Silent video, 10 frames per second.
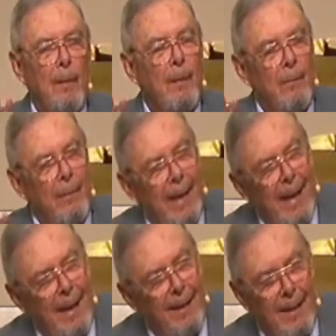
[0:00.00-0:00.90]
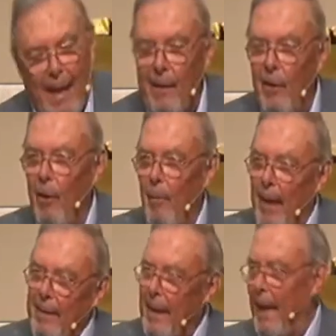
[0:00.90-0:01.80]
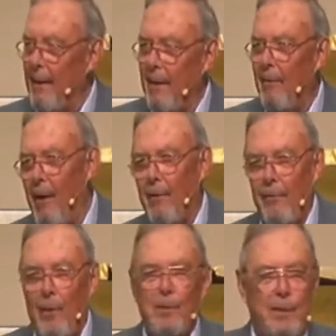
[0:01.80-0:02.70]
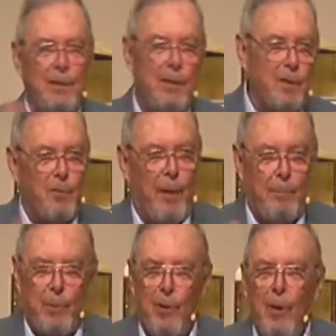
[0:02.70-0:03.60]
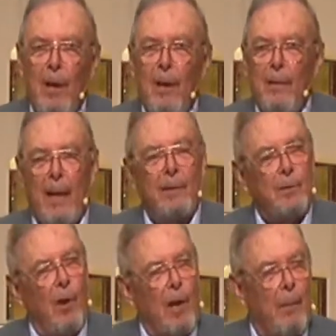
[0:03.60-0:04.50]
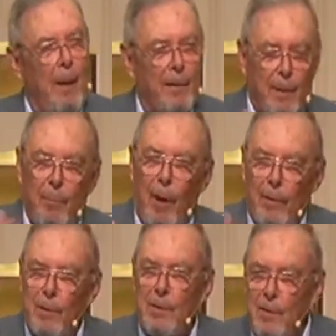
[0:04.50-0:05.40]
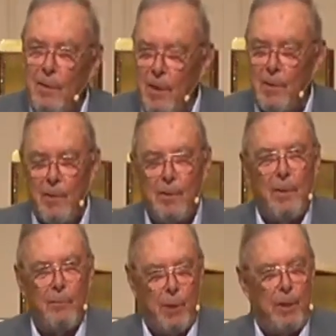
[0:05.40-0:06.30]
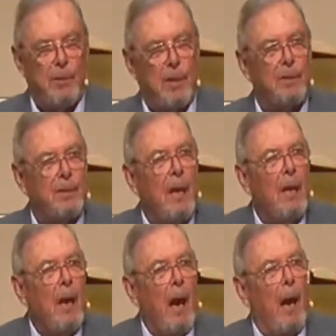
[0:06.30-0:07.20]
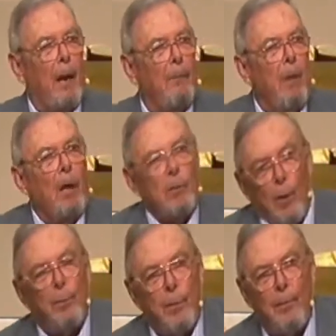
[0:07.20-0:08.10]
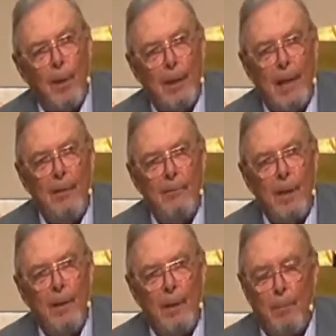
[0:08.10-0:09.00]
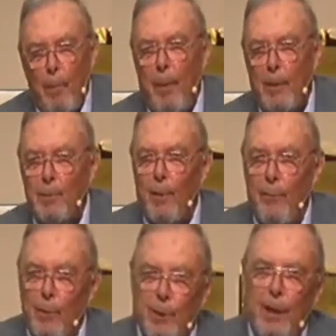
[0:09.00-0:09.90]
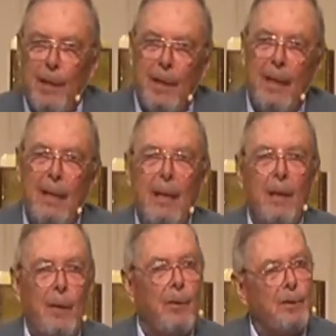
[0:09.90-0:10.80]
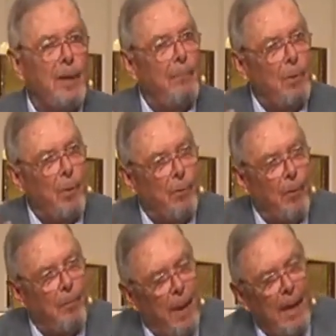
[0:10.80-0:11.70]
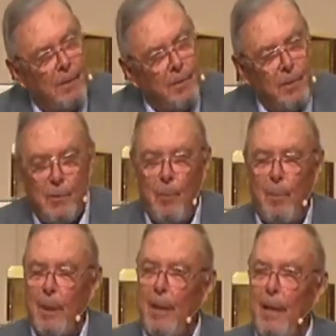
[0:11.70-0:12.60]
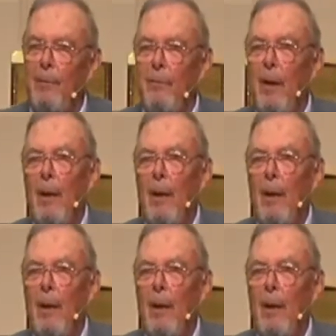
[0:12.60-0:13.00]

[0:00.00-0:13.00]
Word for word: Well, I don't know about that. There are verses in Scripture that talk about the brothers and sisters of Jesus. Um, Luther believed in the perpetual virginity. There are some Lutheran pastors who believe.